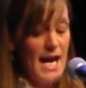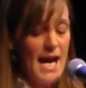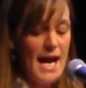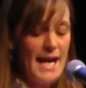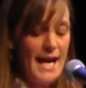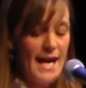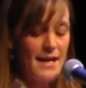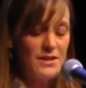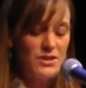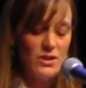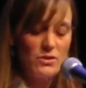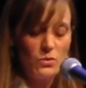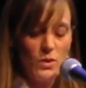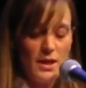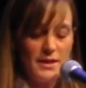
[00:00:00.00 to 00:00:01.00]
I asked
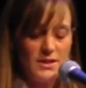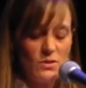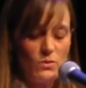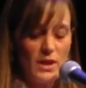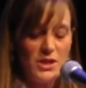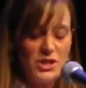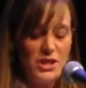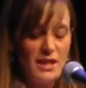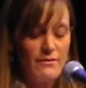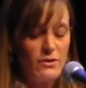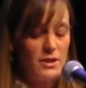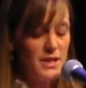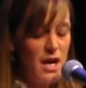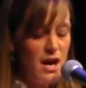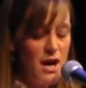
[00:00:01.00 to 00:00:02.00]
her once why she
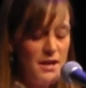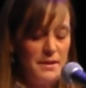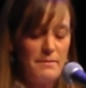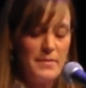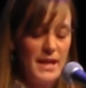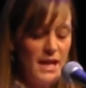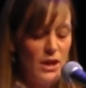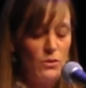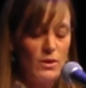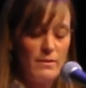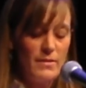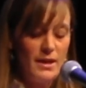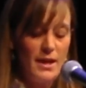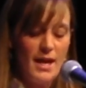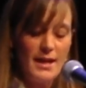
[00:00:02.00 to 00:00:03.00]
never donned a pink
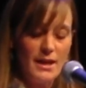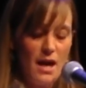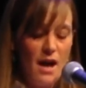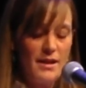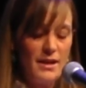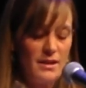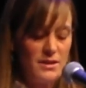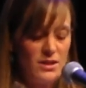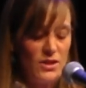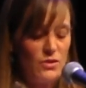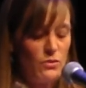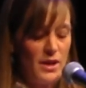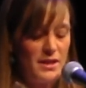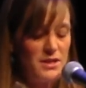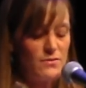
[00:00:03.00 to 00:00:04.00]
ribbon and got into the
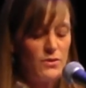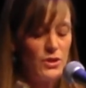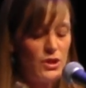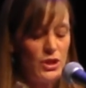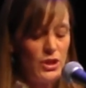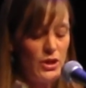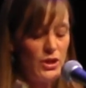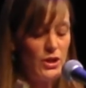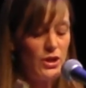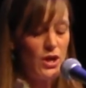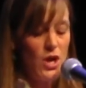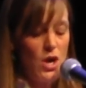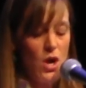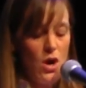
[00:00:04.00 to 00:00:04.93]
race for the cure,